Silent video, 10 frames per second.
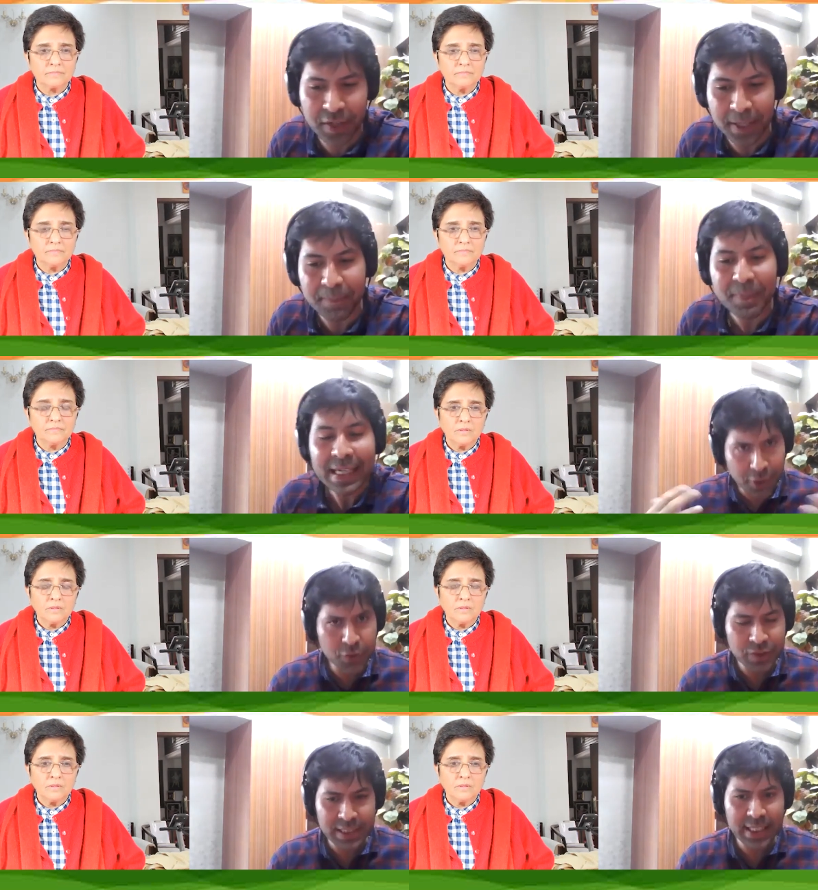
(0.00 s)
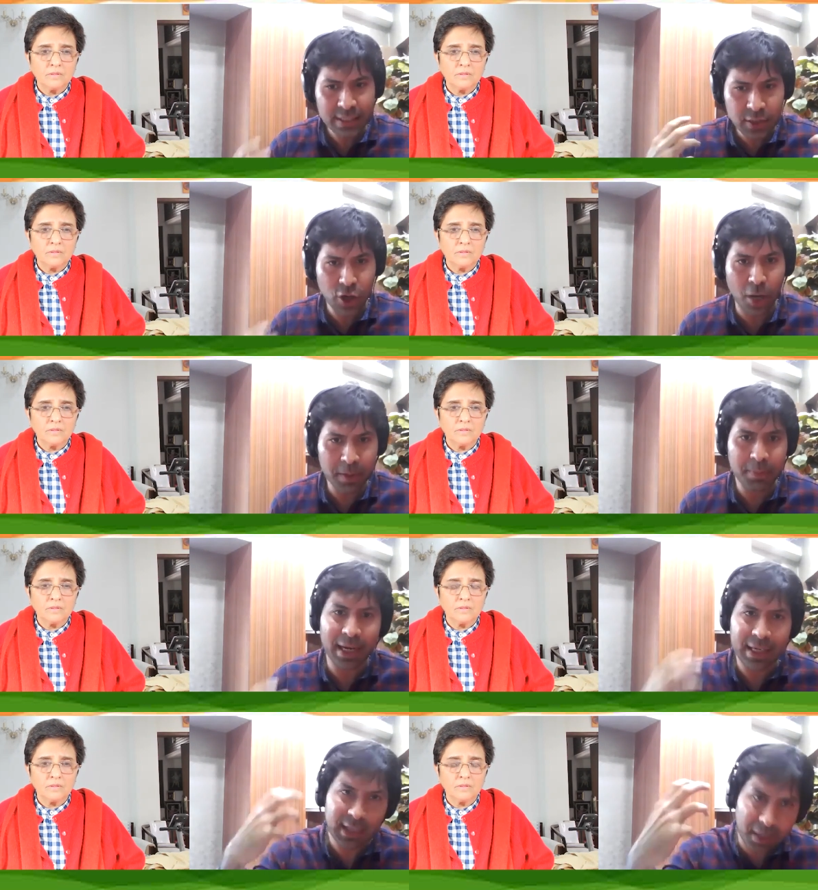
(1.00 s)
Speaker 1: country do you see common
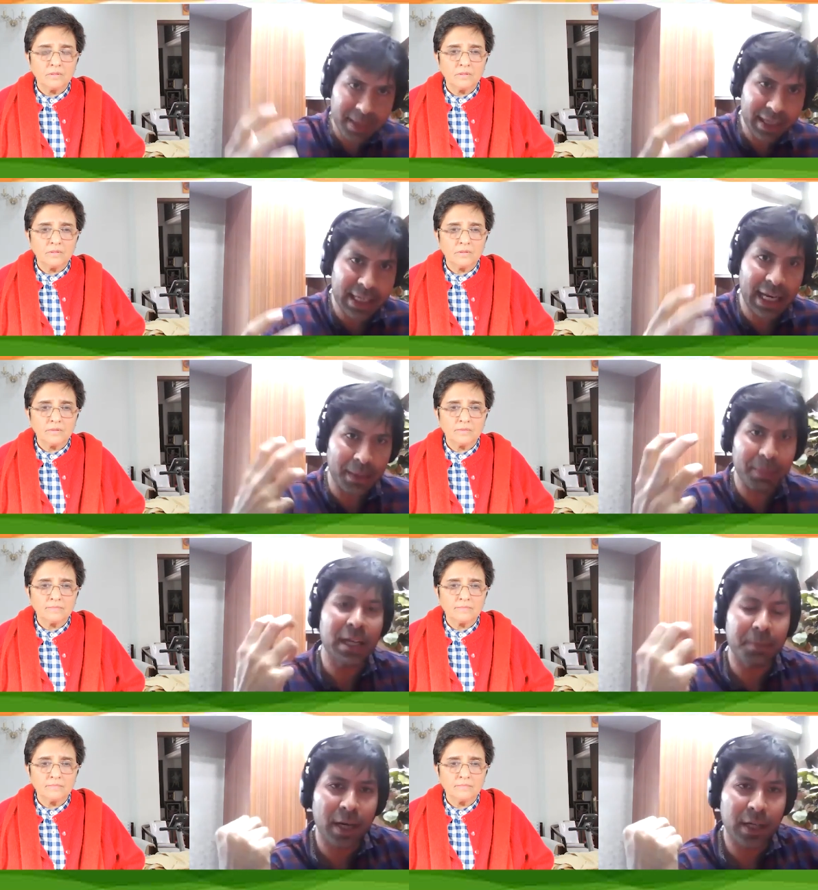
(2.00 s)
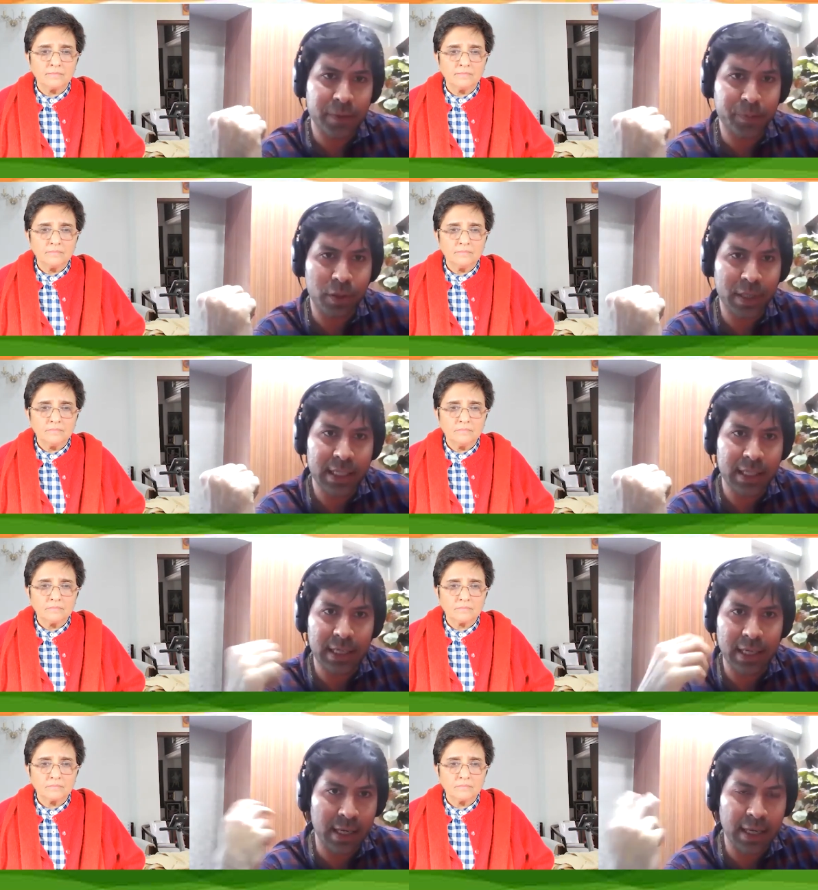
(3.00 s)
man coming in and being a part of the
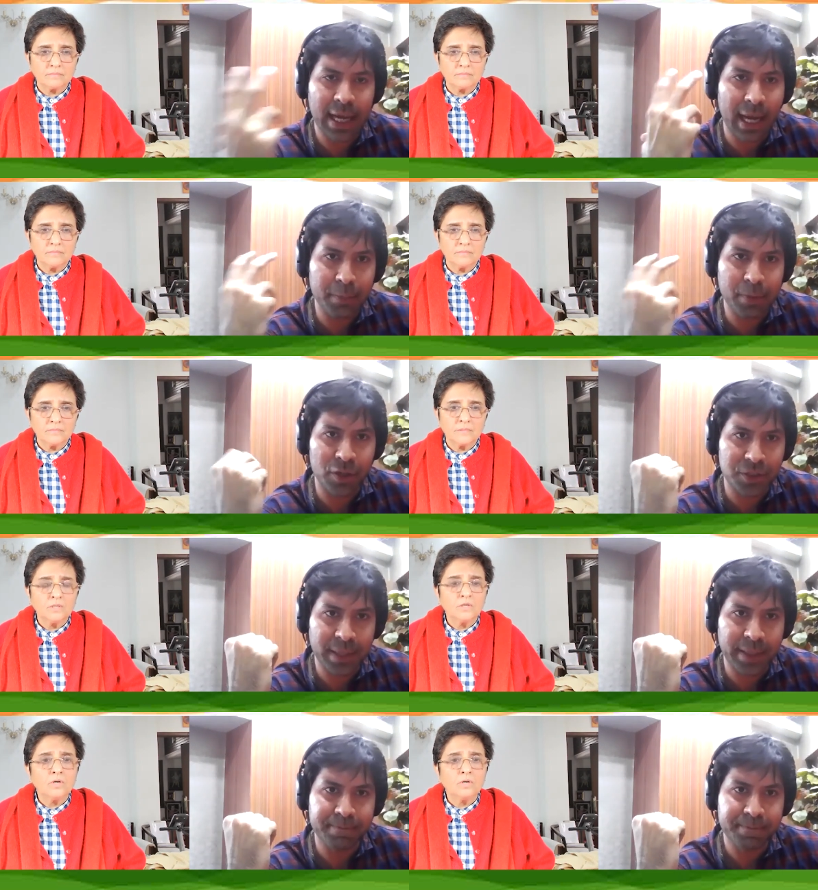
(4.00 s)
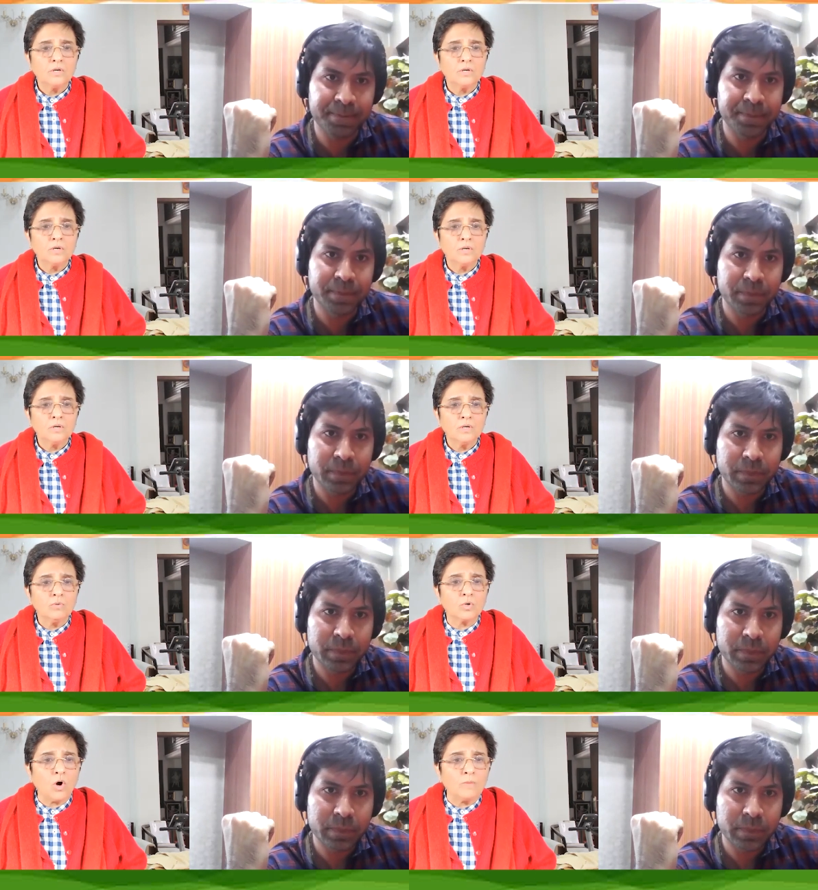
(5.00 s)
political uh, ambience ma'am
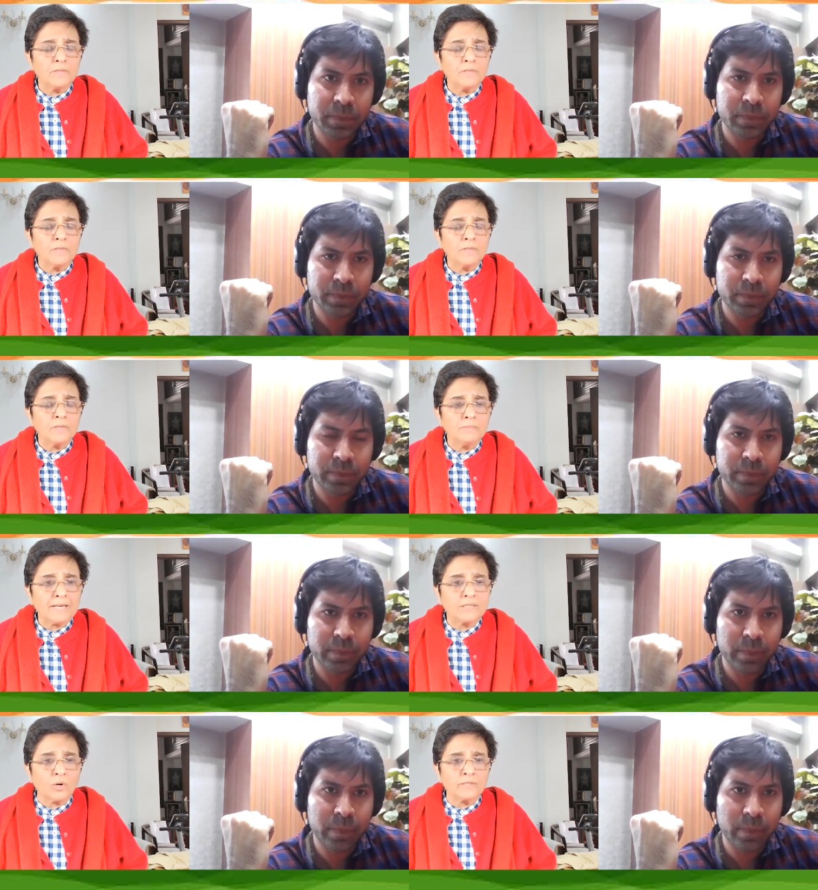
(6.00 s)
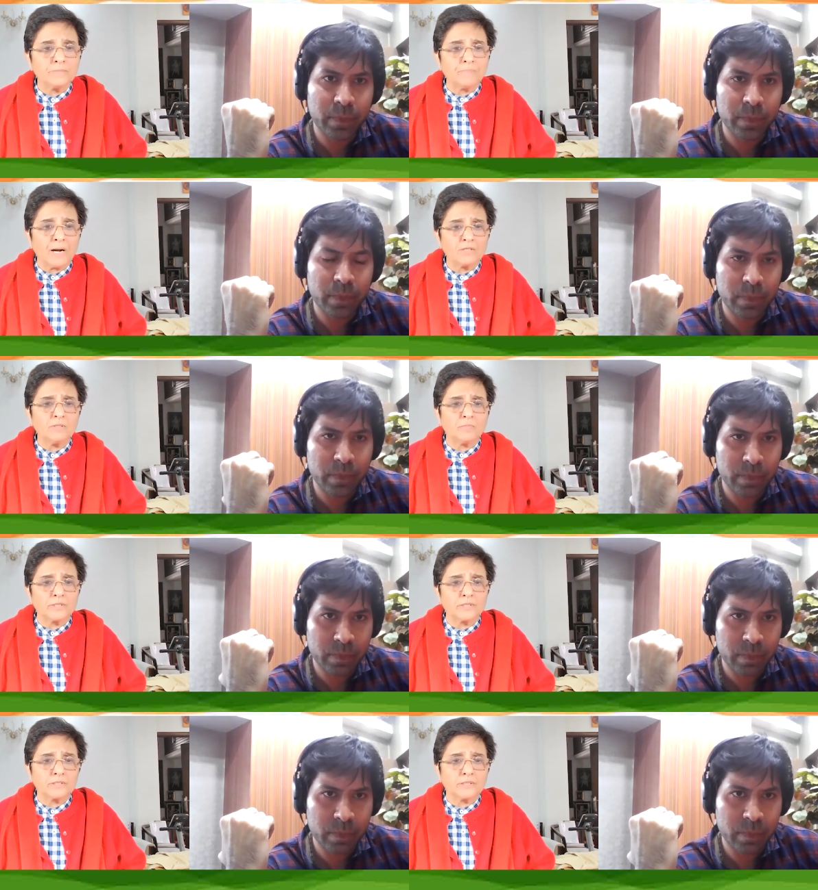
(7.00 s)
Speaker 2: common man is already part of the political
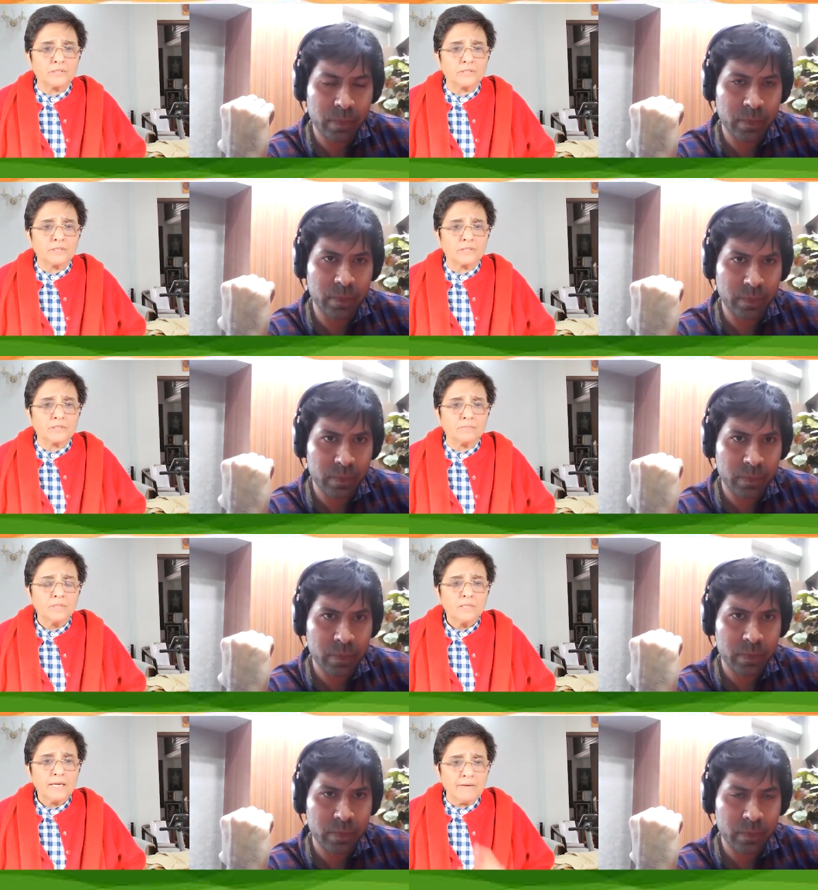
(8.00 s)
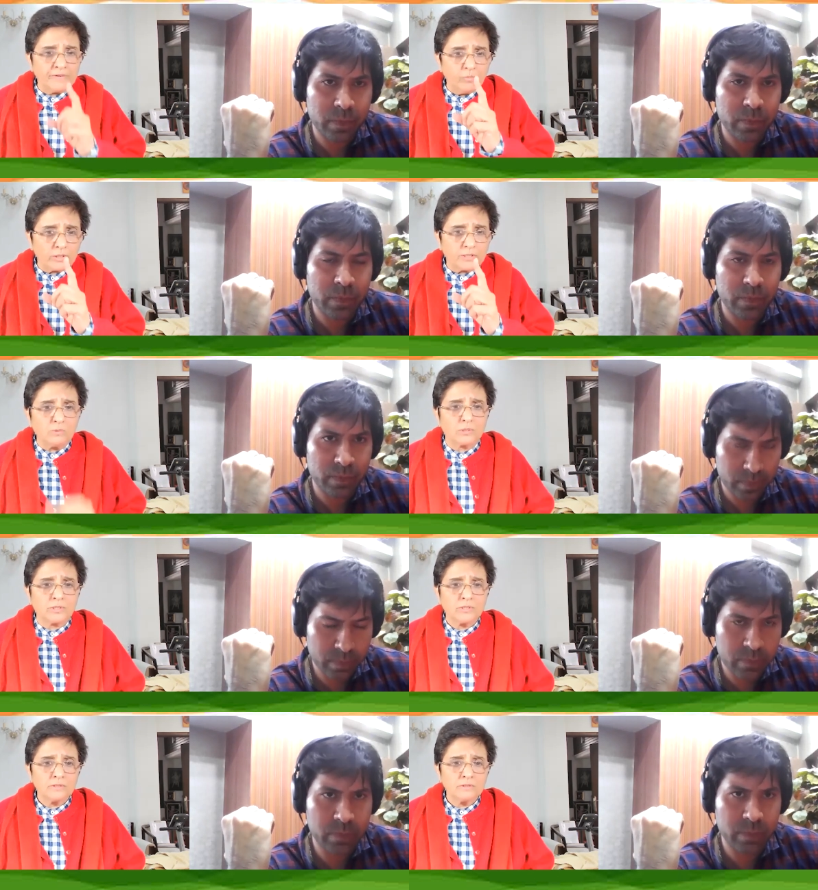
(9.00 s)
system mm. every vote counts
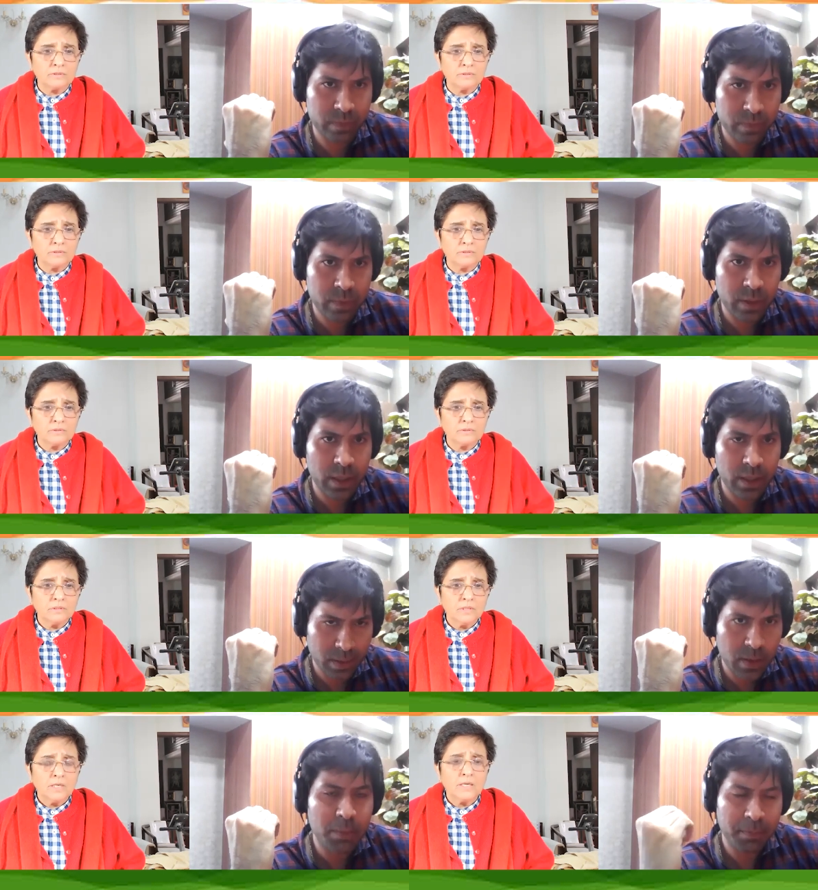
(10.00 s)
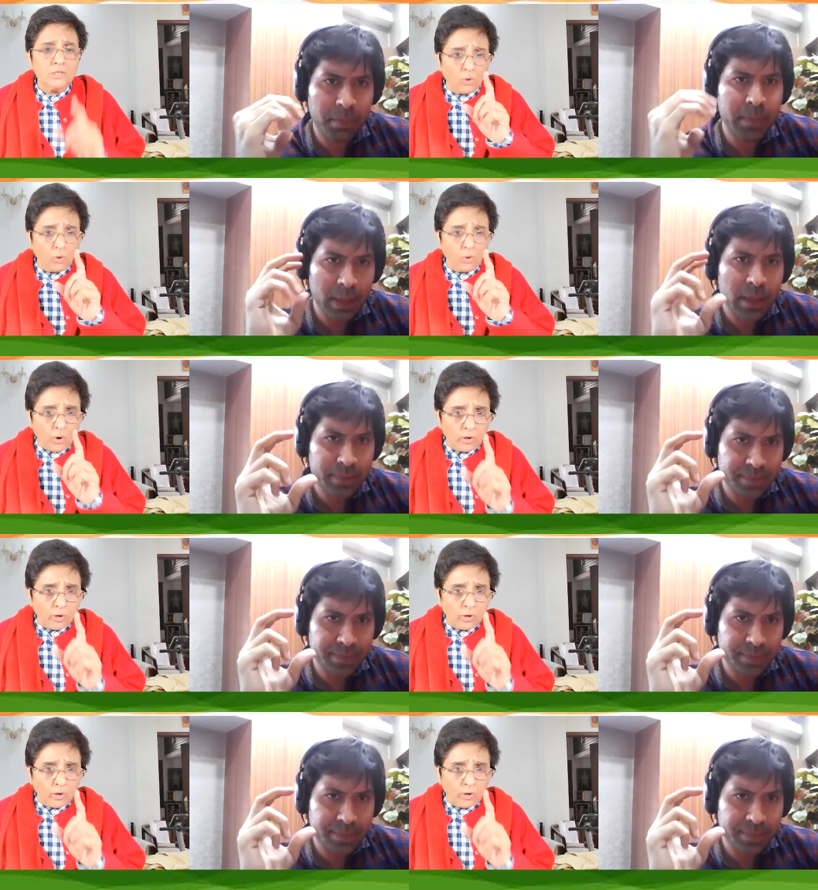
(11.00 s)
mm. he's already a